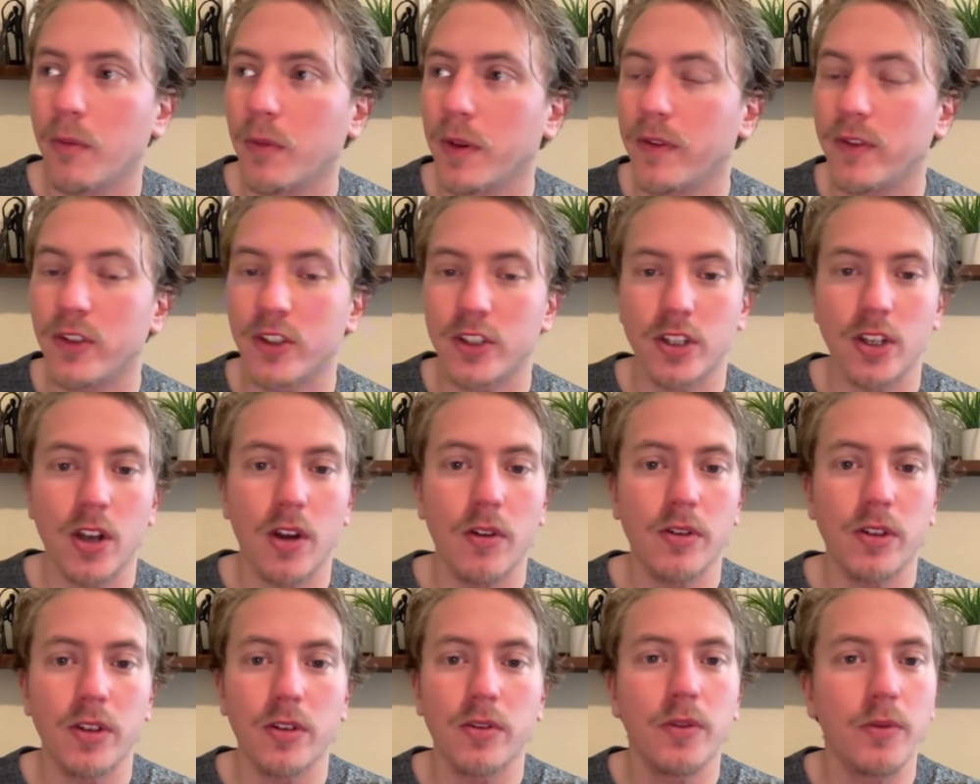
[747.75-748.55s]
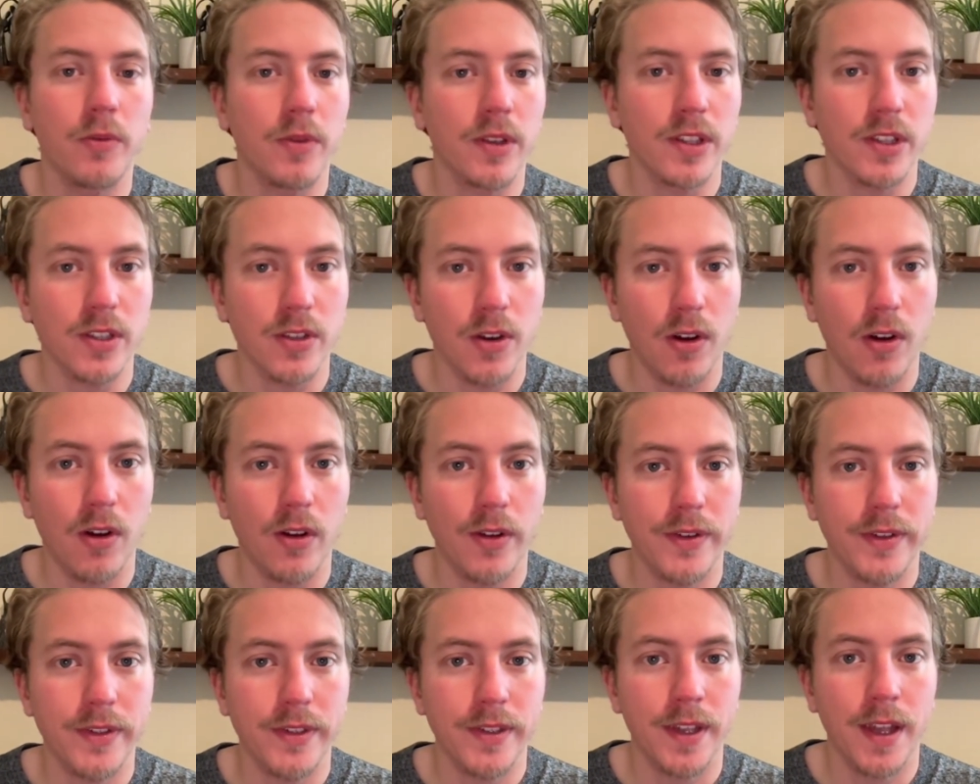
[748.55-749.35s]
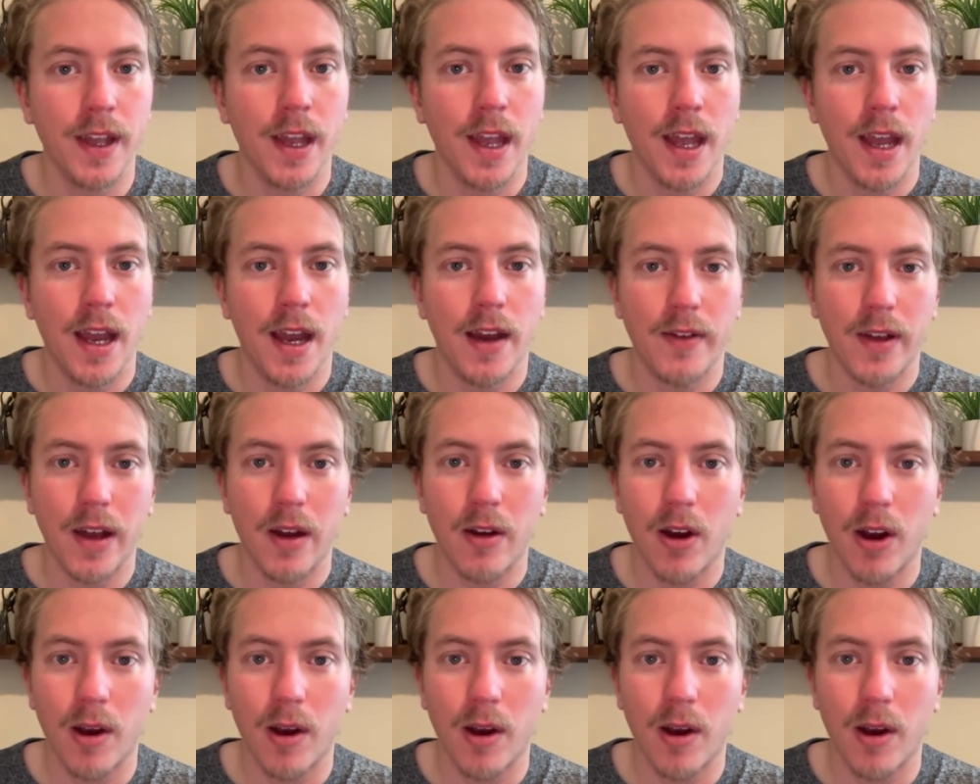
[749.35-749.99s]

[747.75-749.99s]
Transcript: We've shown you the results of how